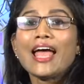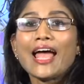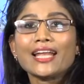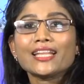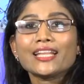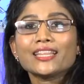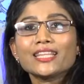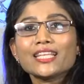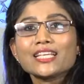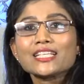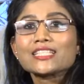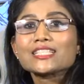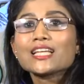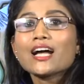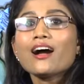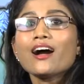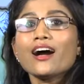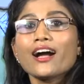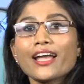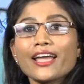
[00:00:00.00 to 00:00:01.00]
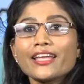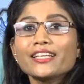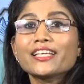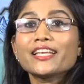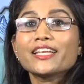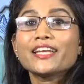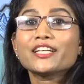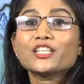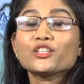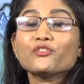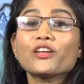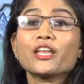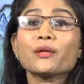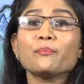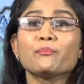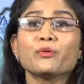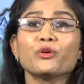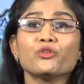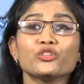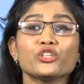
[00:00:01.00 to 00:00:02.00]
and Teesta again create a very
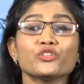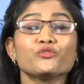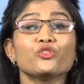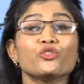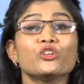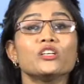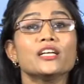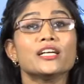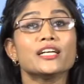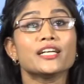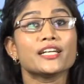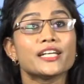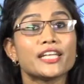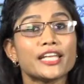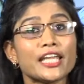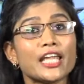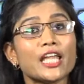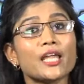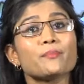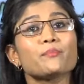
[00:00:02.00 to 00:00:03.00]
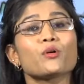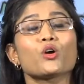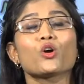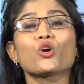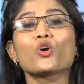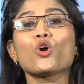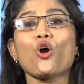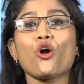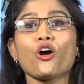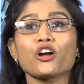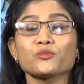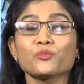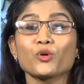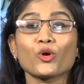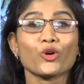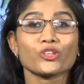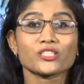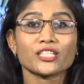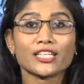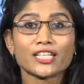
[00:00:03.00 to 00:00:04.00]
beautiful deep gorge
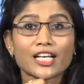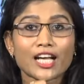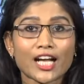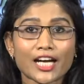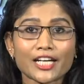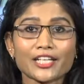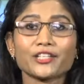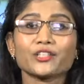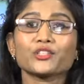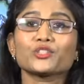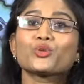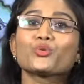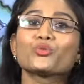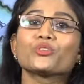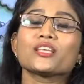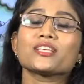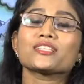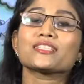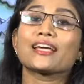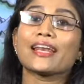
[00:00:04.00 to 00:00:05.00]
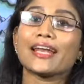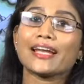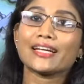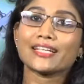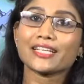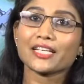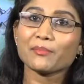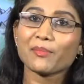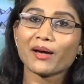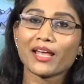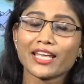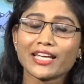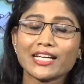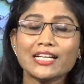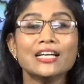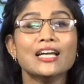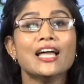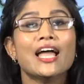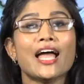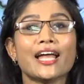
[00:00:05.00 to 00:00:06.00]
because it cut through this greater Himalaya,
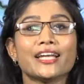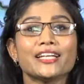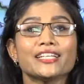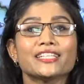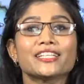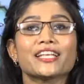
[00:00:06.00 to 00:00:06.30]
and it